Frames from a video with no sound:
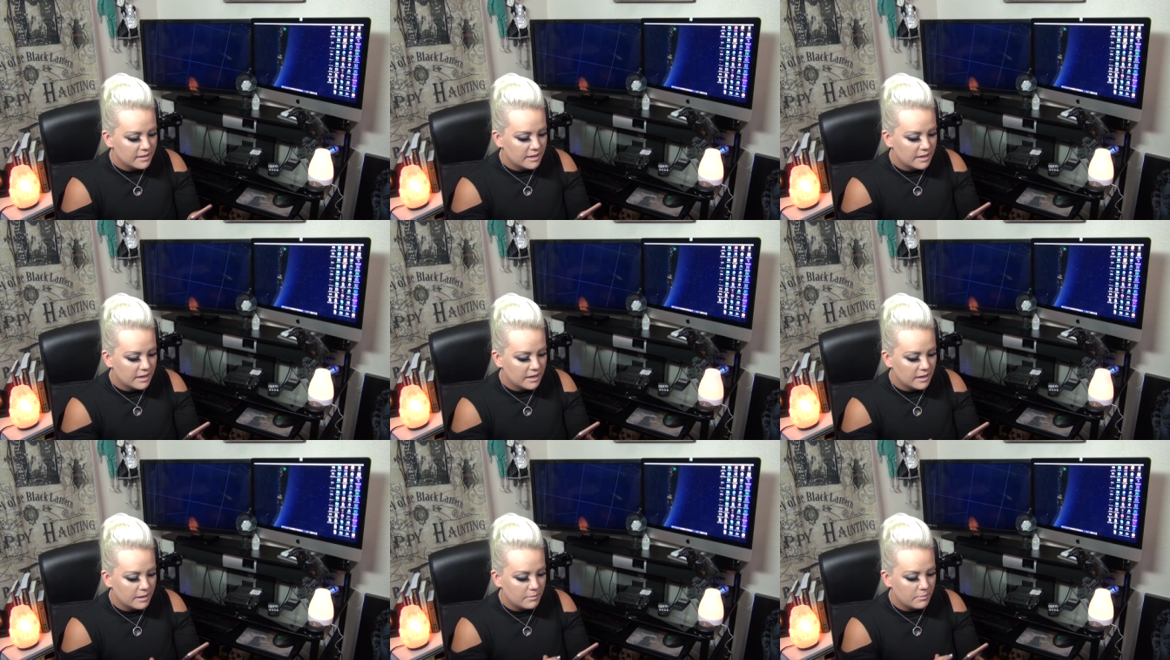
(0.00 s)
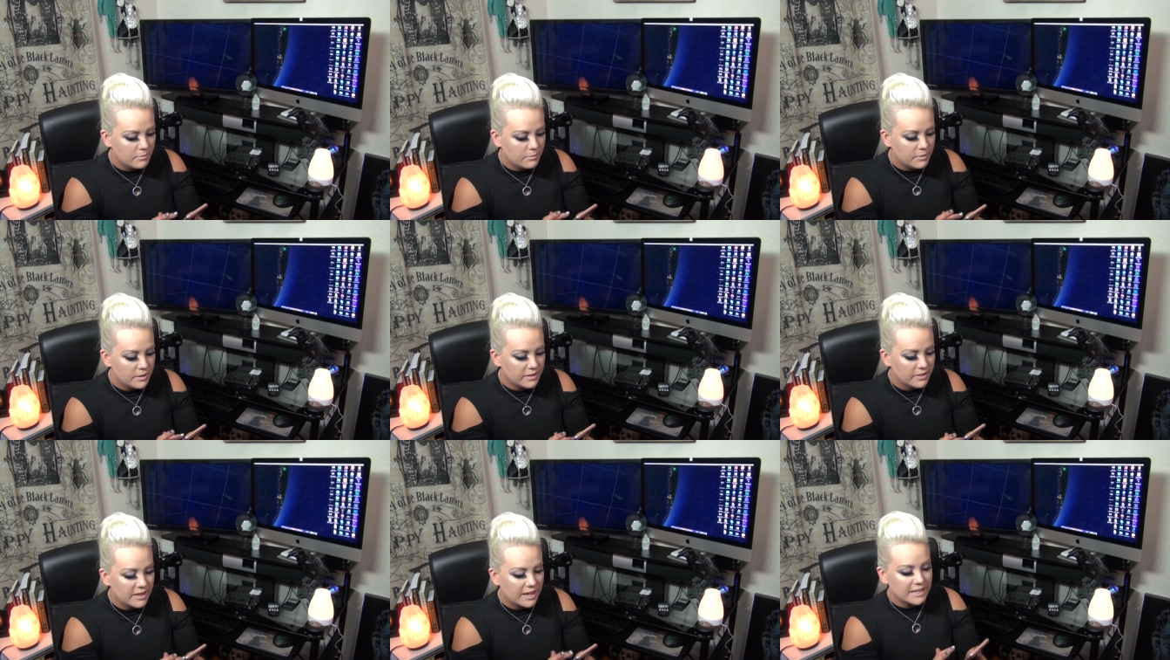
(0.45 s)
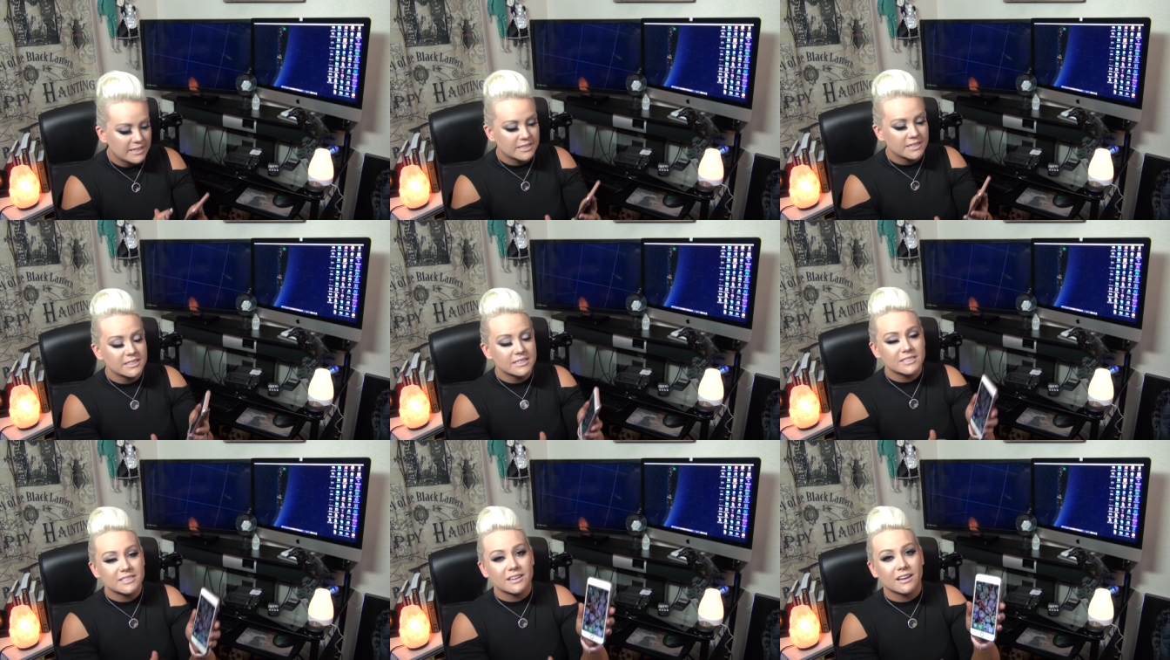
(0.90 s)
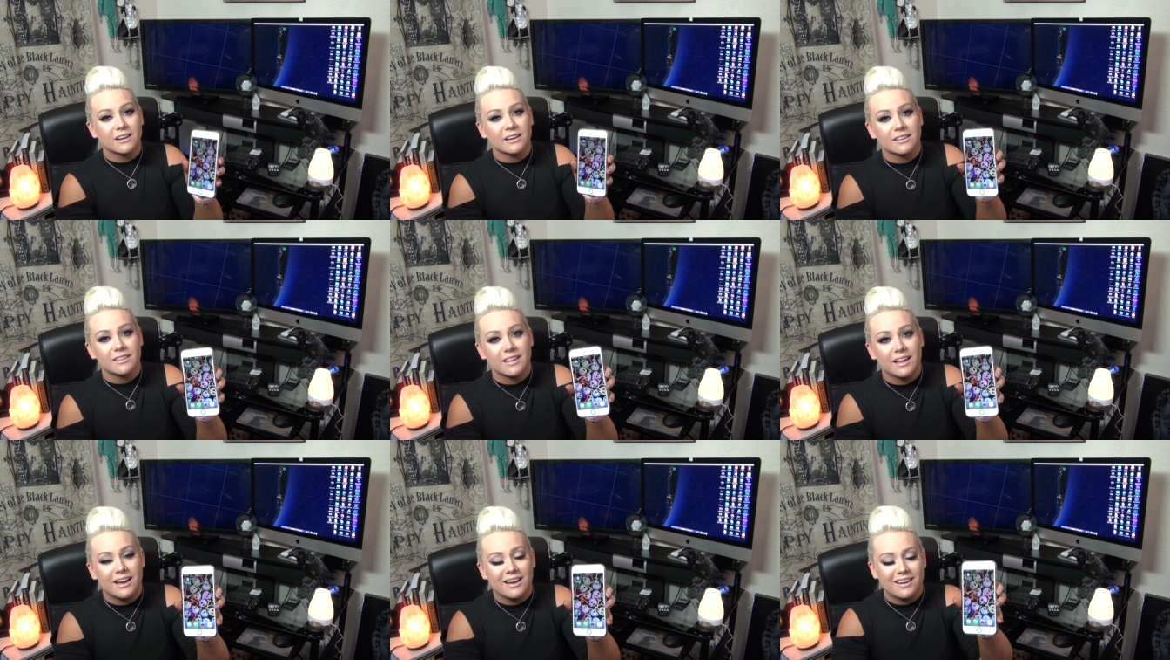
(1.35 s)
Um, but that does suck
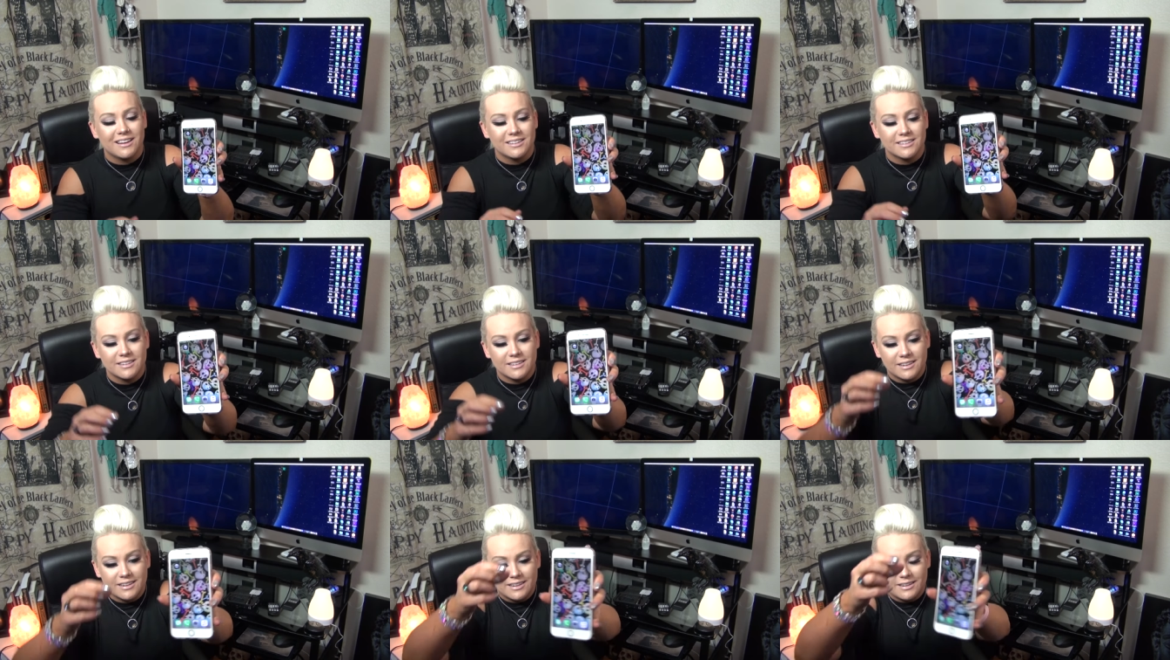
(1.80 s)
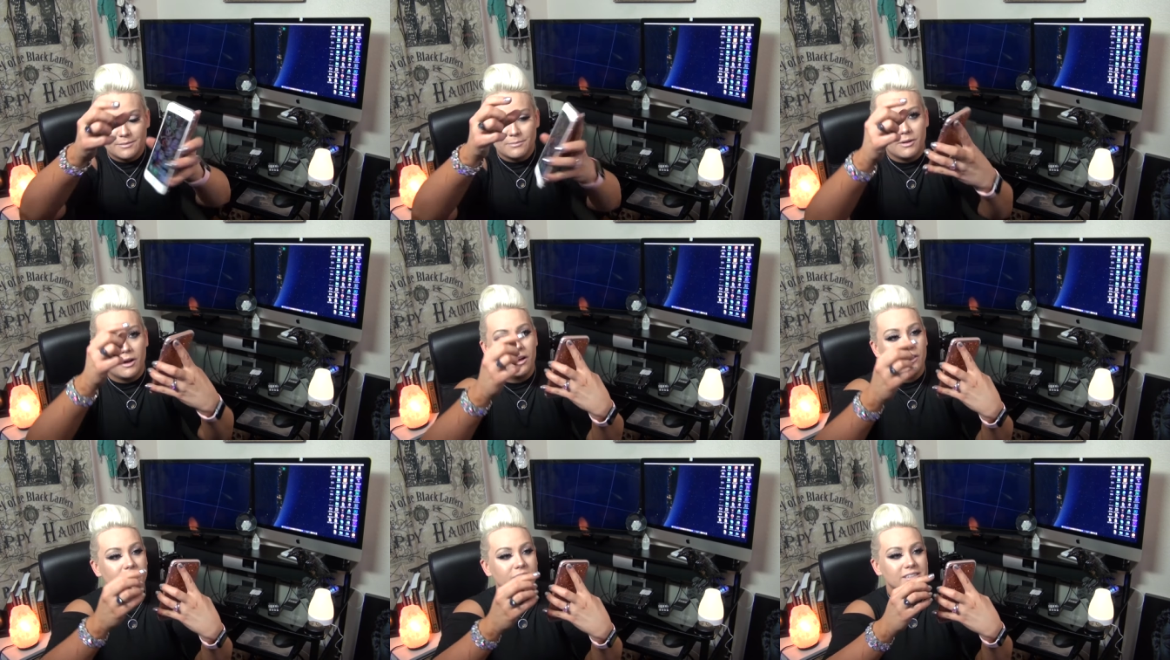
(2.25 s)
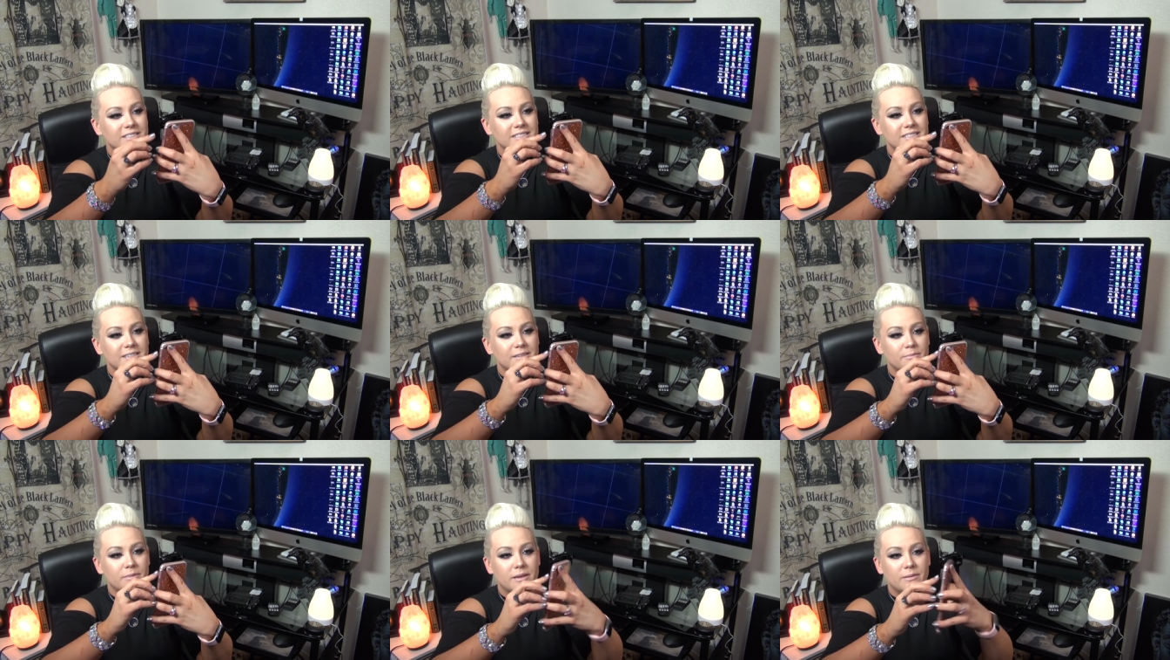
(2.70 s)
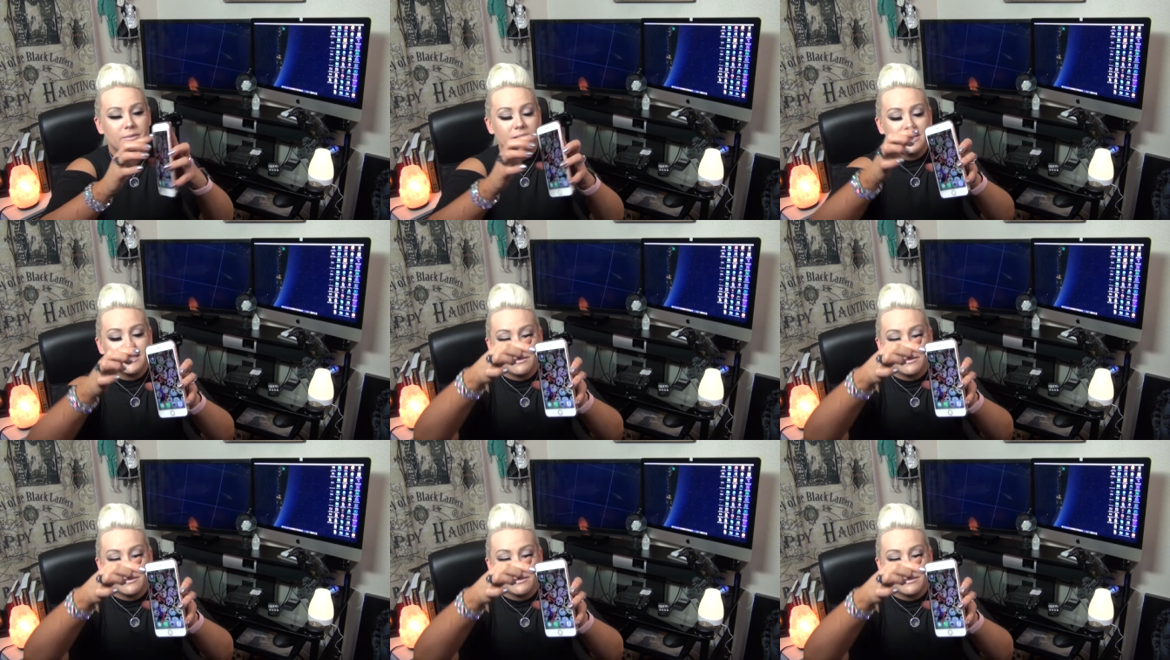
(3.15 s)
that um, obviously maybe